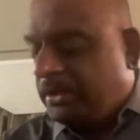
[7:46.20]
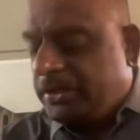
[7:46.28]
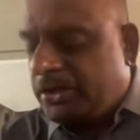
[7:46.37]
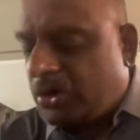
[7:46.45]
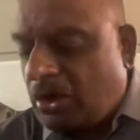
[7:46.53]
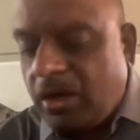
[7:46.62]

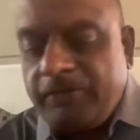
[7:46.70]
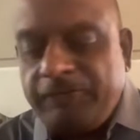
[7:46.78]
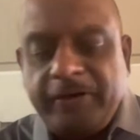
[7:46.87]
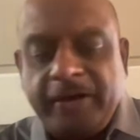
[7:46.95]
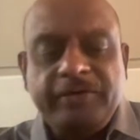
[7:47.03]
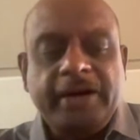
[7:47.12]
These are all
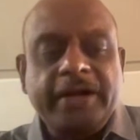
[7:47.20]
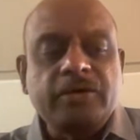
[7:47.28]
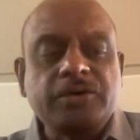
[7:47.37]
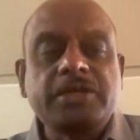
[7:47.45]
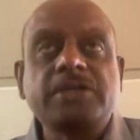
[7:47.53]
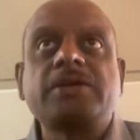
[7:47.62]

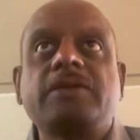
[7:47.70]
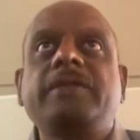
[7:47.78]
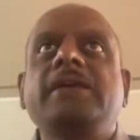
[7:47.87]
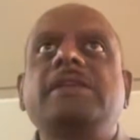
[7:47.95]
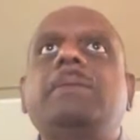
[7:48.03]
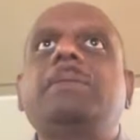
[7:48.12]
favorite questions of
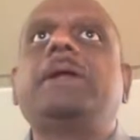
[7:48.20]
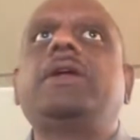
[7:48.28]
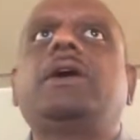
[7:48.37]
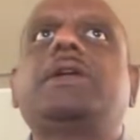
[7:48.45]
the examiner,